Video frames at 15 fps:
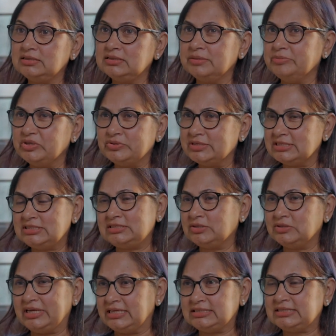communists
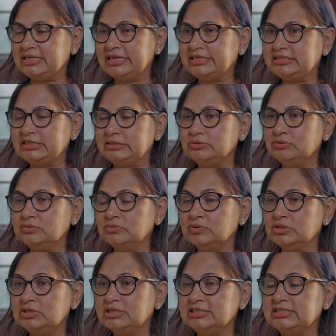or Naxalites, I don't know
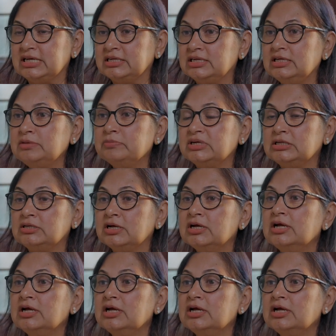what exactly, but